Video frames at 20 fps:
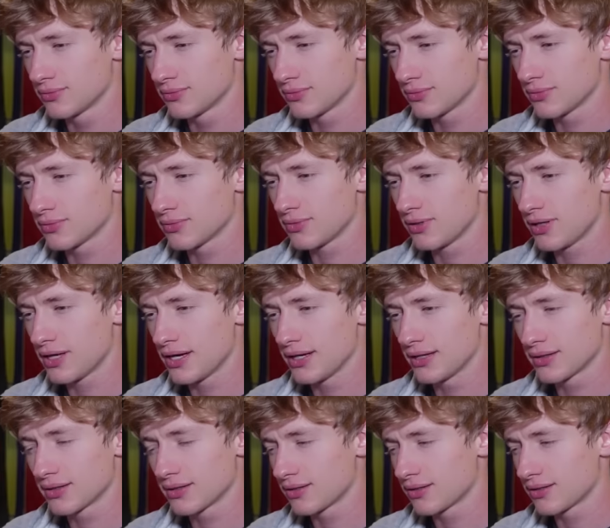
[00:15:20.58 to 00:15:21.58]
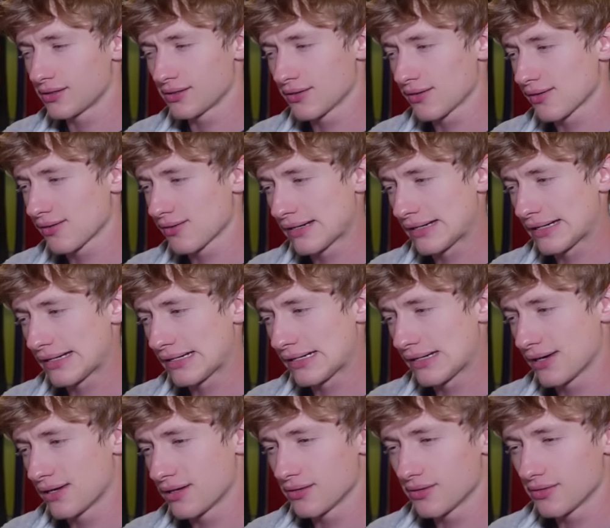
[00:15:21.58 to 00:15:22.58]
like
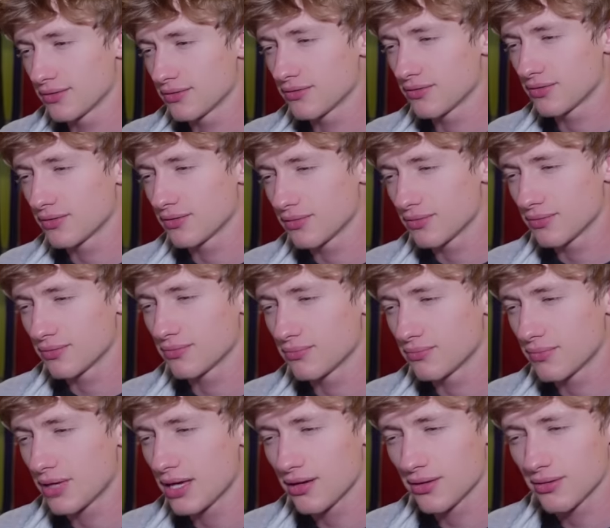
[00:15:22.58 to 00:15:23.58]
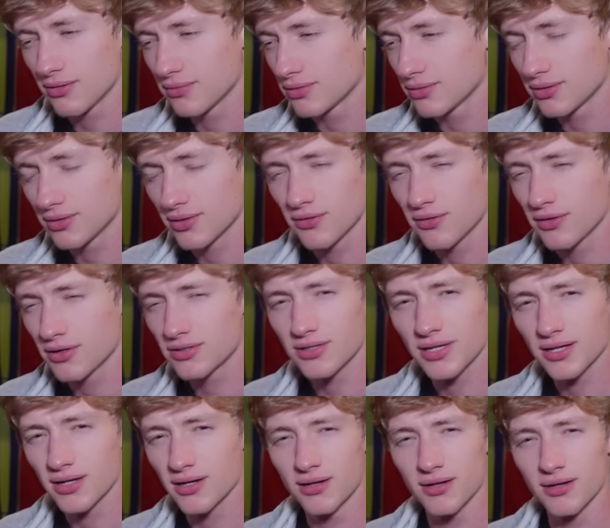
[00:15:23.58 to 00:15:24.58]
may you know there's like
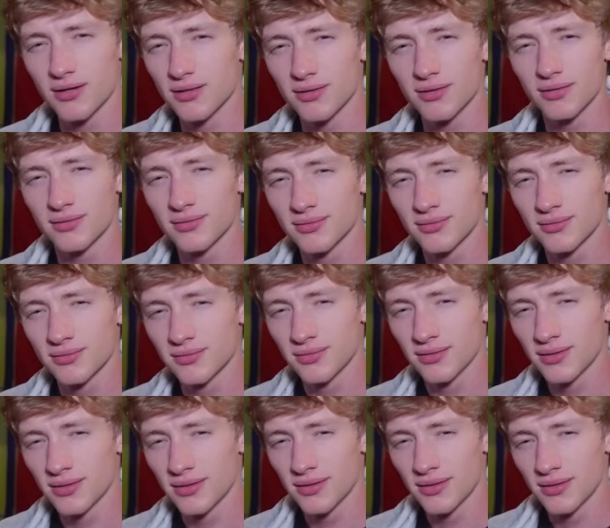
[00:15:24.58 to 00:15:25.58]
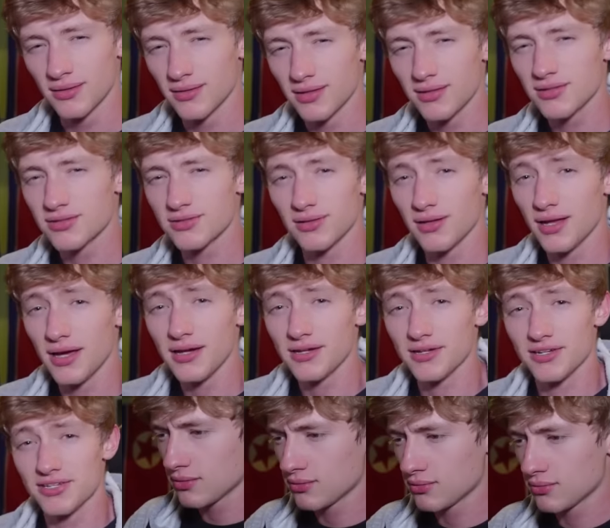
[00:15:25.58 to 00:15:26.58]
a they just like
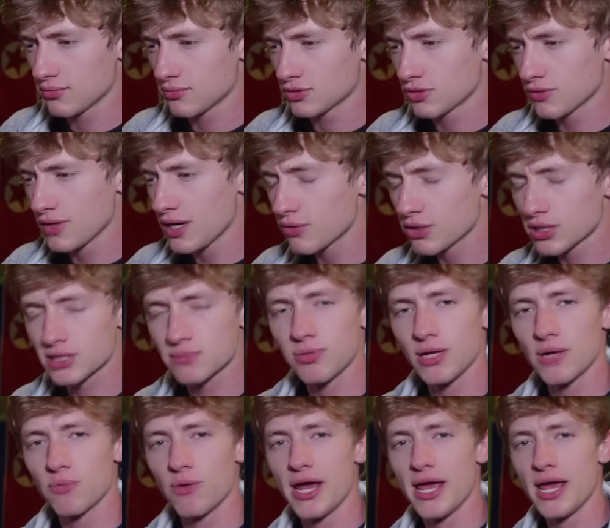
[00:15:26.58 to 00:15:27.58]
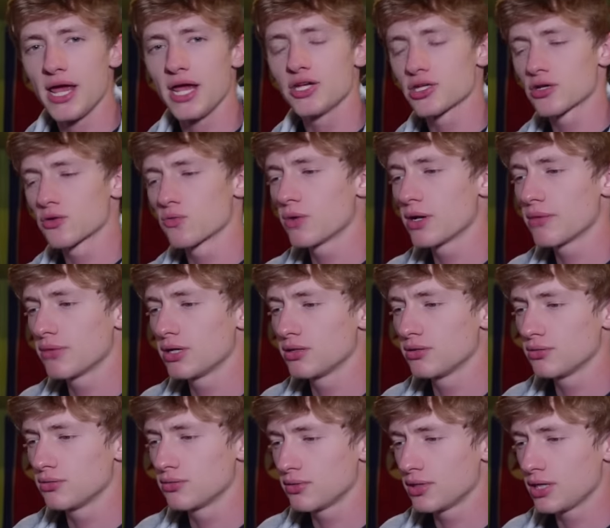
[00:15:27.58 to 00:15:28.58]
us. So that would explain why Asian
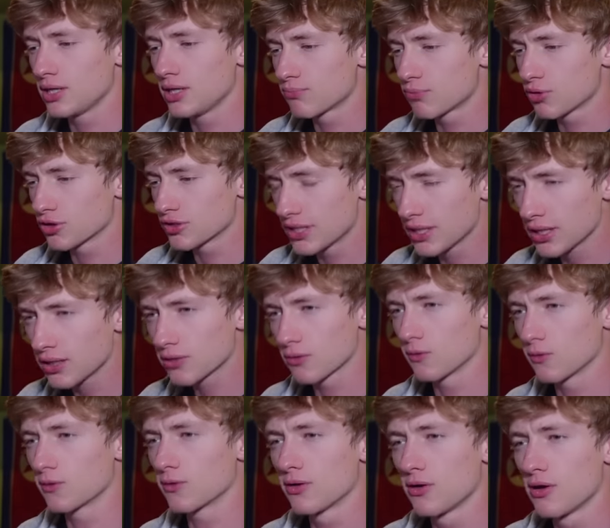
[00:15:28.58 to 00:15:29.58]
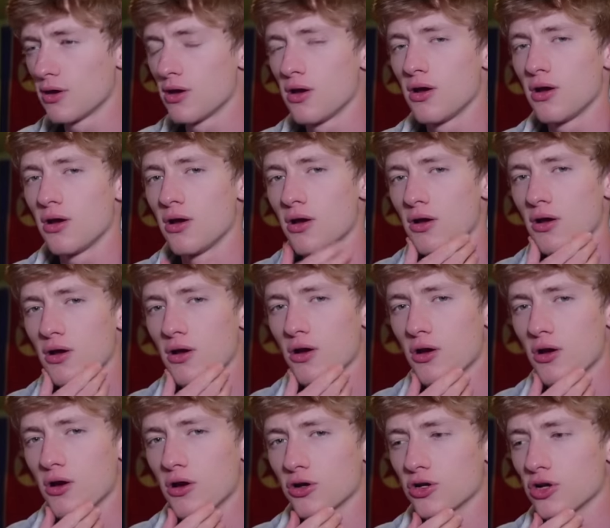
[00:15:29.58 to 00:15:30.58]
women in particular
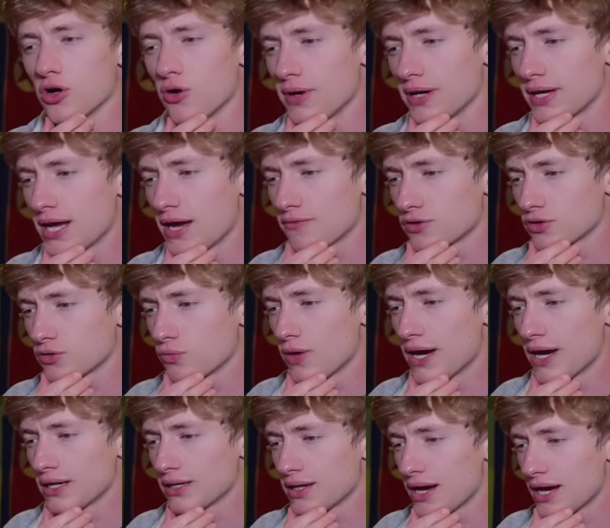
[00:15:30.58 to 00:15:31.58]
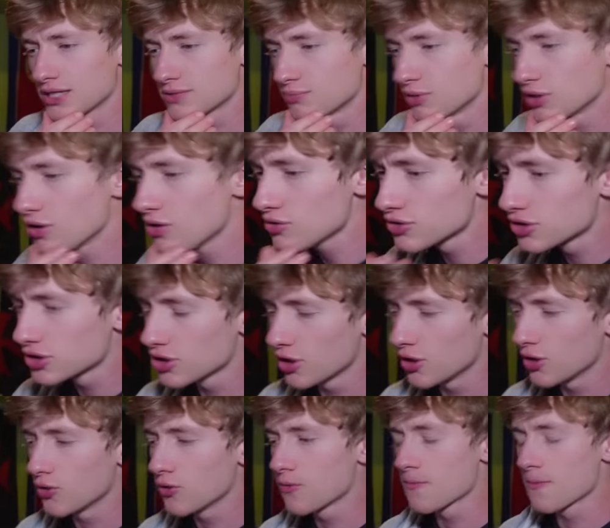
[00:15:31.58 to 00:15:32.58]
are going after white guys, but
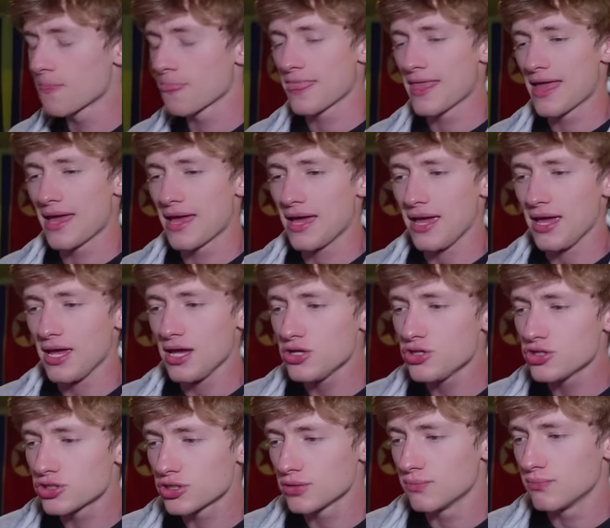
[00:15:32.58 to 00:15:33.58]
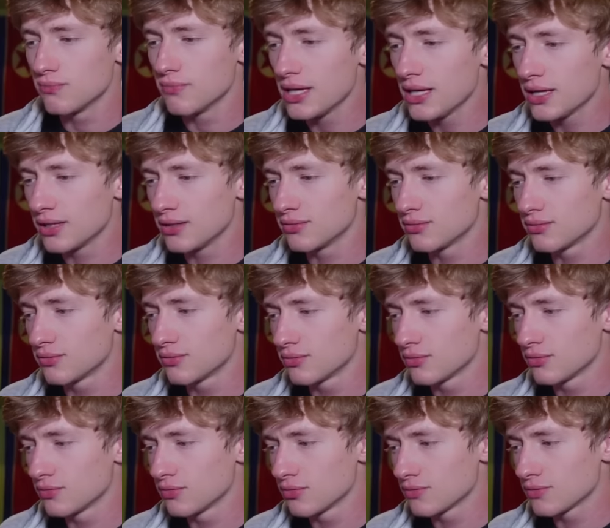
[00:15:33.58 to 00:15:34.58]
also Asian men,
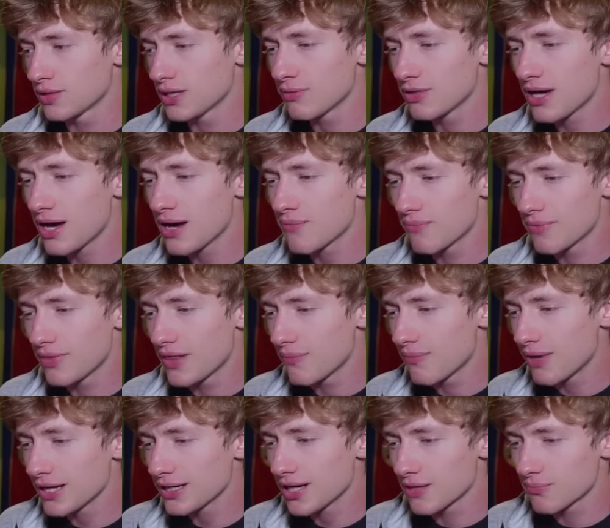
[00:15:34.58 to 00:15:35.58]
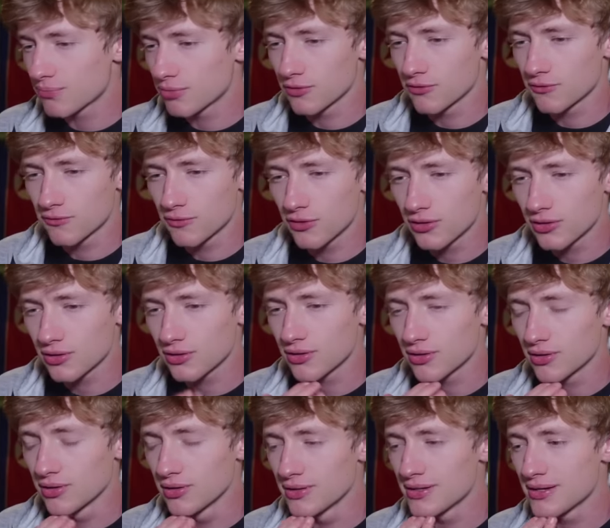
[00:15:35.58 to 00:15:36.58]
they might not they might not prefer
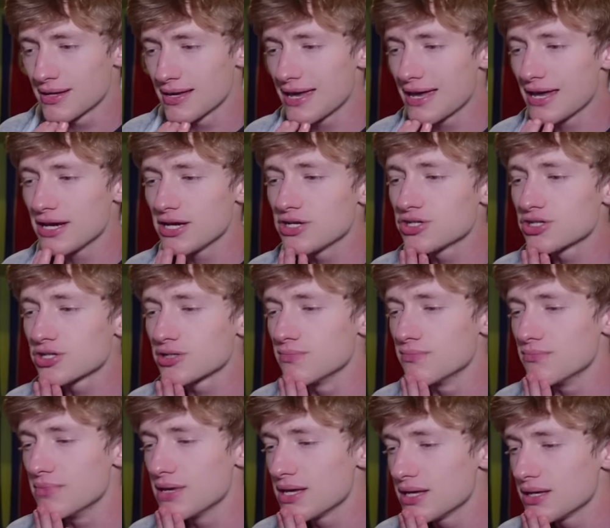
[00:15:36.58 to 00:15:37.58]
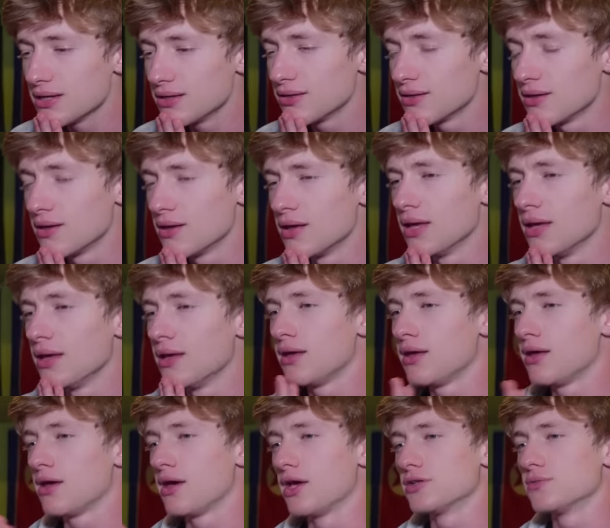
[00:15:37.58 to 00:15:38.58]
Asian men
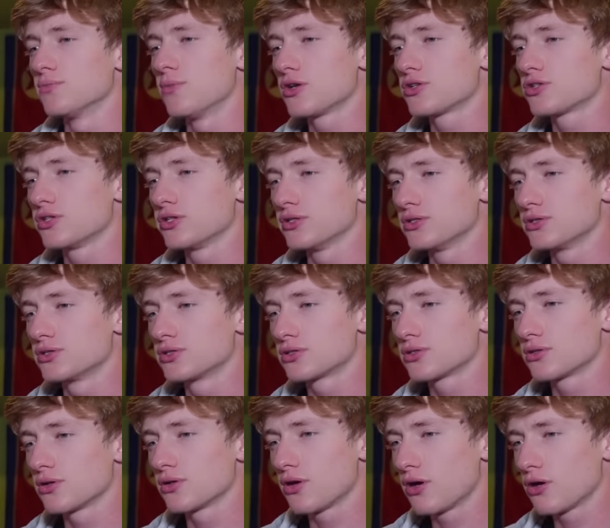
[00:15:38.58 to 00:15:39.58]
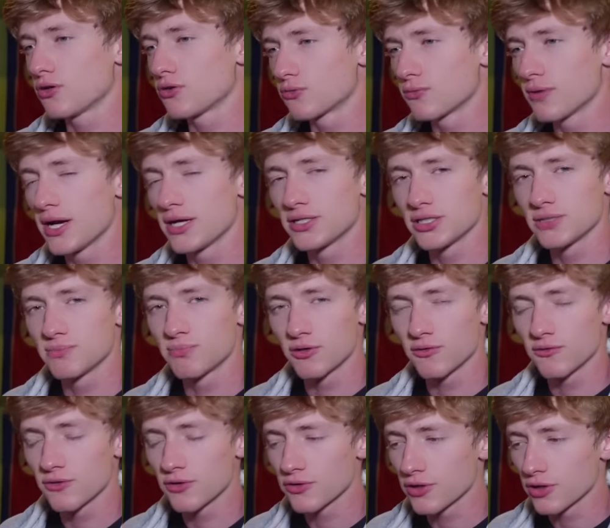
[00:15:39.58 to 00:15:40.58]
as much as other races
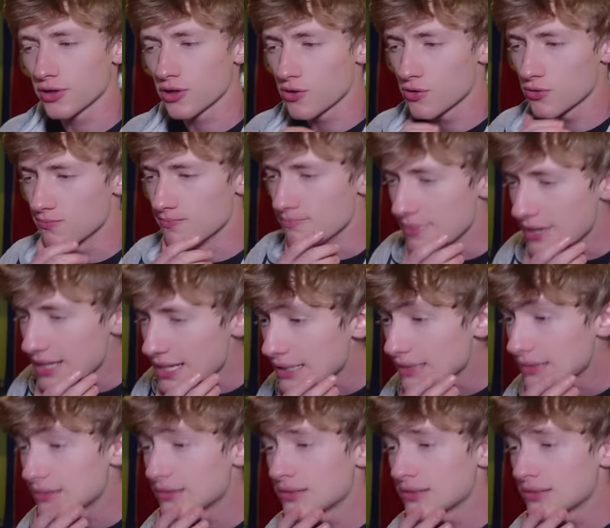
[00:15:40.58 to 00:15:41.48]
prefer their own men